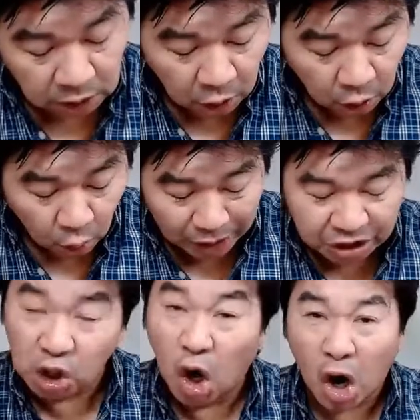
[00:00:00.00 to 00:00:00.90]
What's
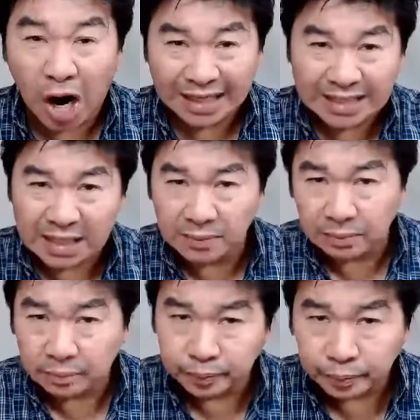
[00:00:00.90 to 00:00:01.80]
an audit?
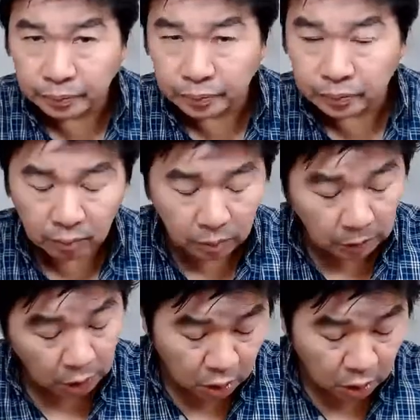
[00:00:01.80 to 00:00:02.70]

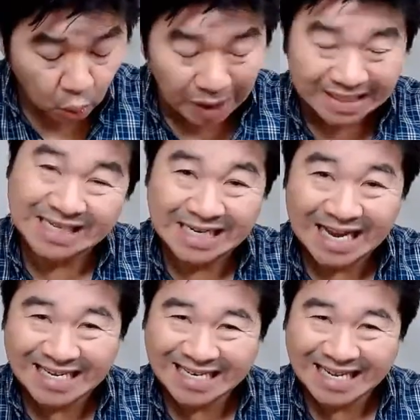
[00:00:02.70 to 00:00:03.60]
What's
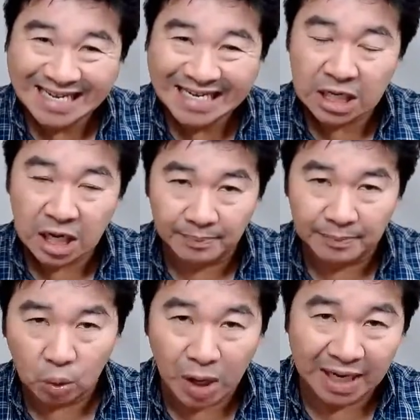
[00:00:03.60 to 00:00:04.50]
net income, and
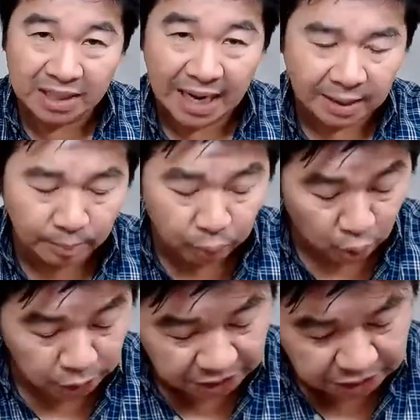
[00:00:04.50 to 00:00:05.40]
why is that important?